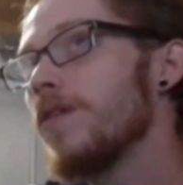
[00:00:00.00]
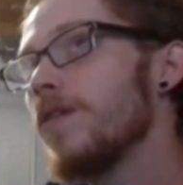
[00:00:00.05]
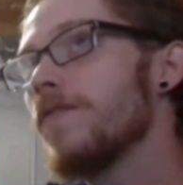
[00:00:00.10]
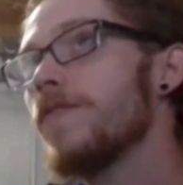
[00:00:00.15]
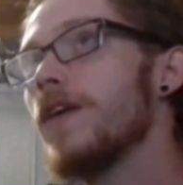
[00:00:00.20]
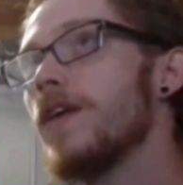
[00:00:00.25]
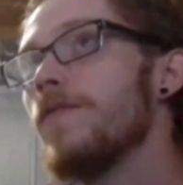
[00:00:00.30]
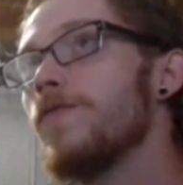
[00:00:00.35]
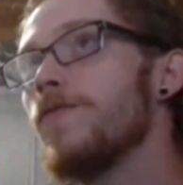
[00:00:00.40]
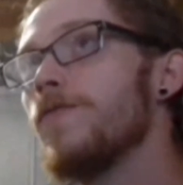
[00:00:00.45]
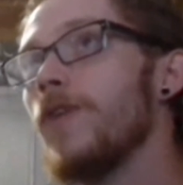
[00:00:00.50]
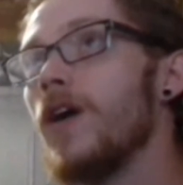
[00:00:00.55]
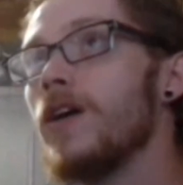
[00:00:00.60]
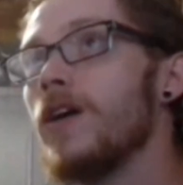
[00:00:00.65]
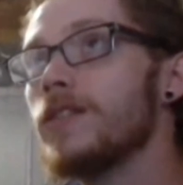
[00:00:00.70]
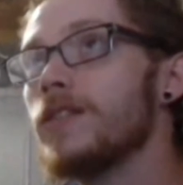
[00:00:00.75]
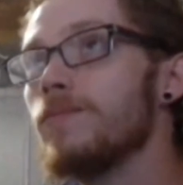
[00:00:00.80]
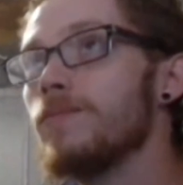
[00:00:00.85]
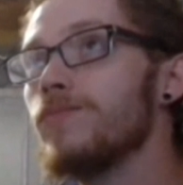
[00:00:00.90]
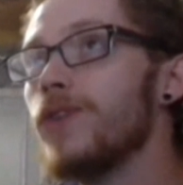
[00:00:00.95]
them
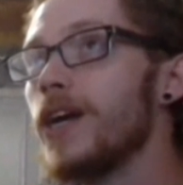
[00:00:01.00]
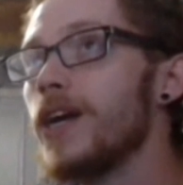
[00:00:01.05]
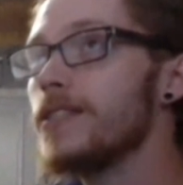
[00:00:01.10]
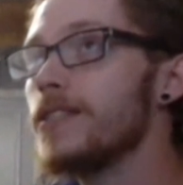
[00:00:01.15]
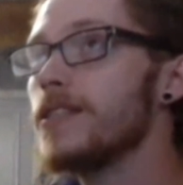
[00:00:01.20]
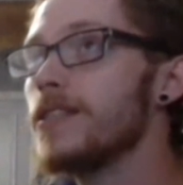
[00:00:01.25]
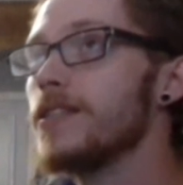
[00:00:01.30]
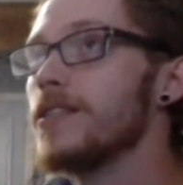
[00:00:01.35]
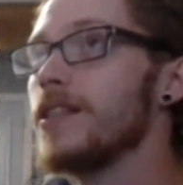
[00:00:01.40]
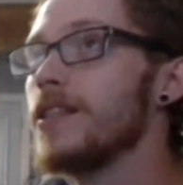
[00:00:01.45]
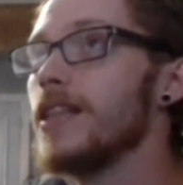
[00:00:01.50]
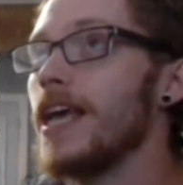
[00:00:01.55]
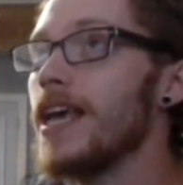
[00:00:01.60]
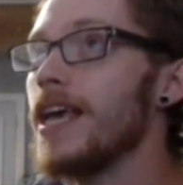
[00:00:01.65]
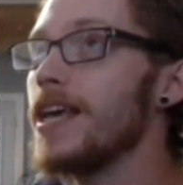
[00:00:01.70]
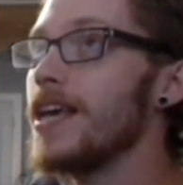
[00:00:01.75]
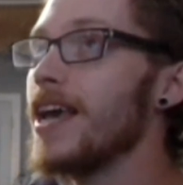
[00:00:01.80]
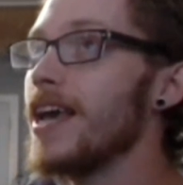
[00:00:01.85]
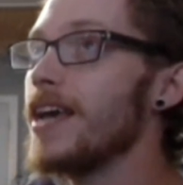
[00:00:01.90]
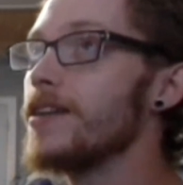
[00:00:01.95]
falls and breaks his
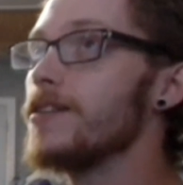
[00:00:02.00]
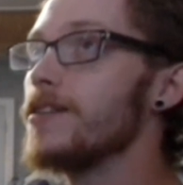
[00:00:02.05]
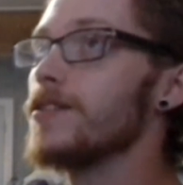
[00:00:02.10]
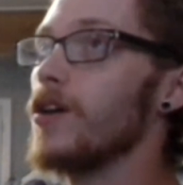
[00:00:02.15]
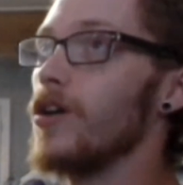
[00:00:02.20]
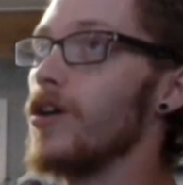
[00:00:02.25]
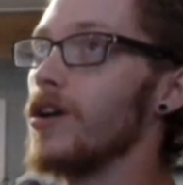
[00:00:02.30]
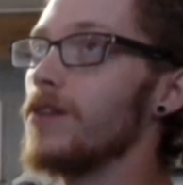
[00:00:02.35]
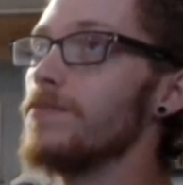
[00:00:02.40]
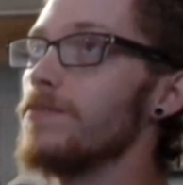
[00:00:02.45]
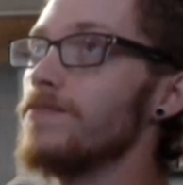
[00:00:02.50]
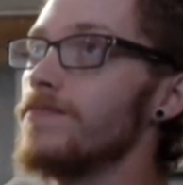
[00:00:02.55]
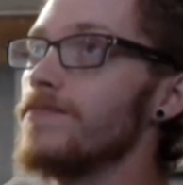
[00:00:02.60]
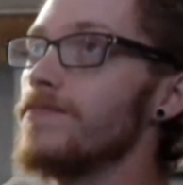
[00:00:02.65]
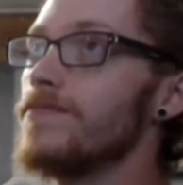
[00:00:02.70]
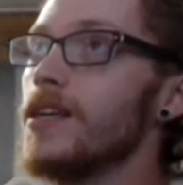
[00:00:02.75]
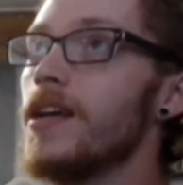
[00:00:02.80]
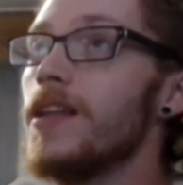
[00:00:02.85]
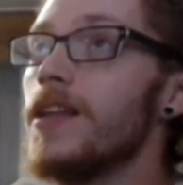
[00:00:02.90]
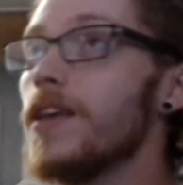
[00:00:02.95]
leg and his arm.
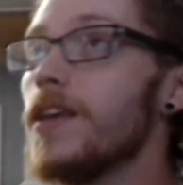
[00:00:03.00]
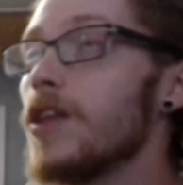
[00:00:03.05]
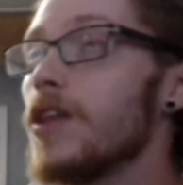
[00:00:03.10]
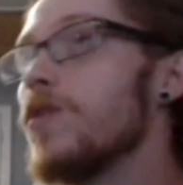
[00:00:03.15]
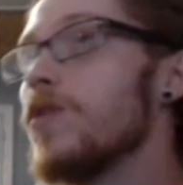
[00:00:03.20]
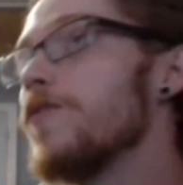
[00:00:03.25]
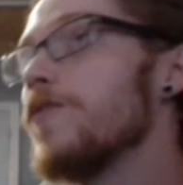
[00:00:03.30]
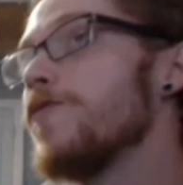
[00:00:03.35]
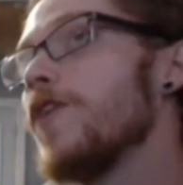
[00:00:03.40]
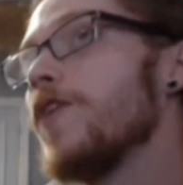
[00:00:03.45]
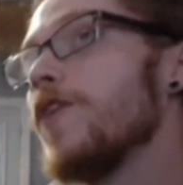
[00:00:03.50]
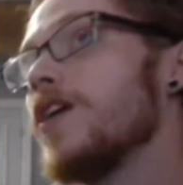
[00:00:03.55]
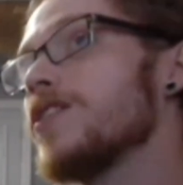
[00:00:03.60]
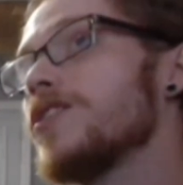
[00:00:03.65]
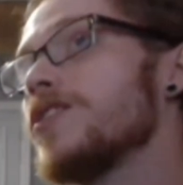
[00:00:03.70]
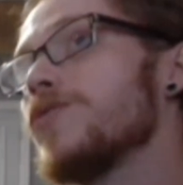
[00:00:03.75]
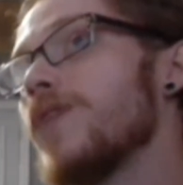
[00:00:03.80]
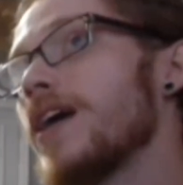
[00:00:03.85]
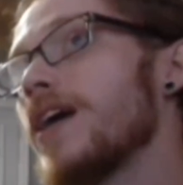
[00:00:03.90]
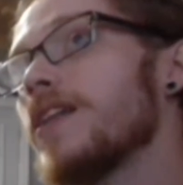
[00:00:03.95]
The other one falls
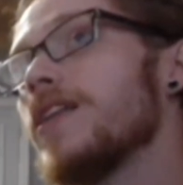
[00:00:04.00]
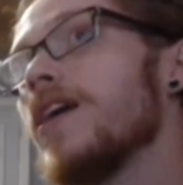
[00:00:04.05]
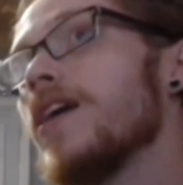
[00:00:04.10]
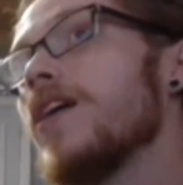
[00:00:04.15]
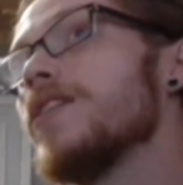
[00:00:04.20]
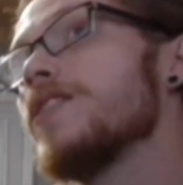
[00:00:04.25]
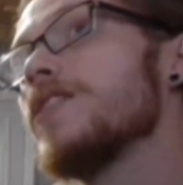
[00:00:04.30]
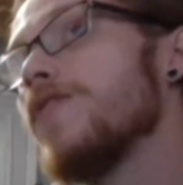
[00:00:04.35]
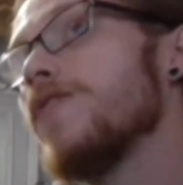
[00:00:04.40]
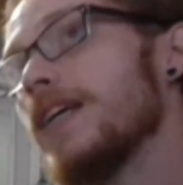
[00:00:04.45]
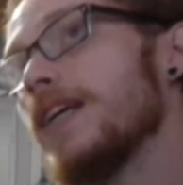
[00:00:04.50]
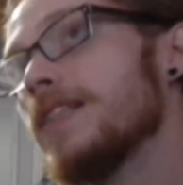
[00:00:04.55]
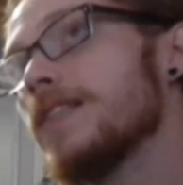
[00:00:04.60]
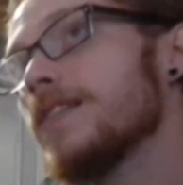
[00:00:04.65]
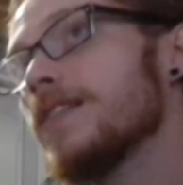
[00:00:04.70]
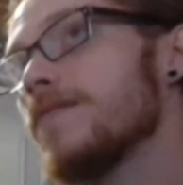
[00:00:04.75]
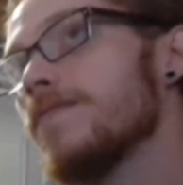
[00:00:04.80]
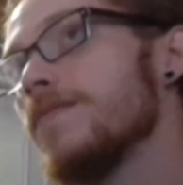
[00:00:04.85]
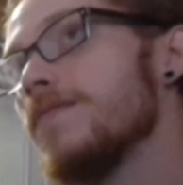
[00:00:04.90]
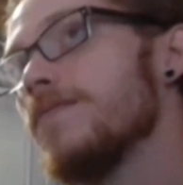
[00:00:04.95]
directly on his
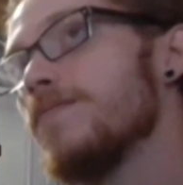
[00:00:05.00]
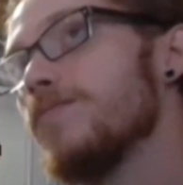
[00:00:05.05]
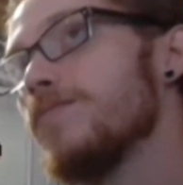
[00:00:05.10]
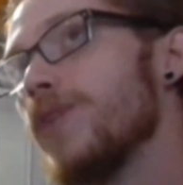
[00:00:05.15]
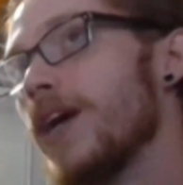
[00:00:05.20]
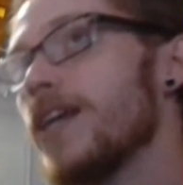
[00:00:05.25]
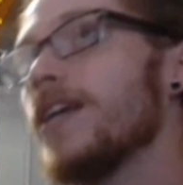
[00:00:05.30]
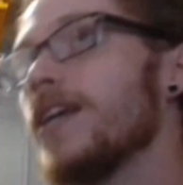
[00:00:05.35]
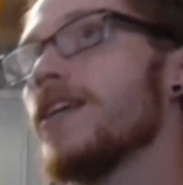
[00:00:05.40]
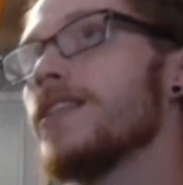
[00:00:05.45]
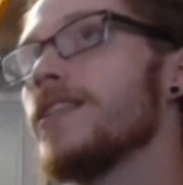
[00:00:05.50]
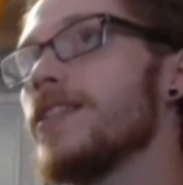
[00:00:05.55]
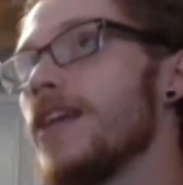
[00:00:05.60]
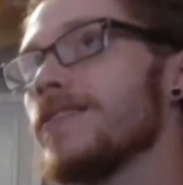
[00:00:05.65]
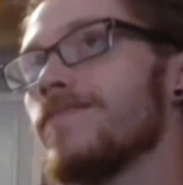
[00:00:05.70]
face, breaking his neck.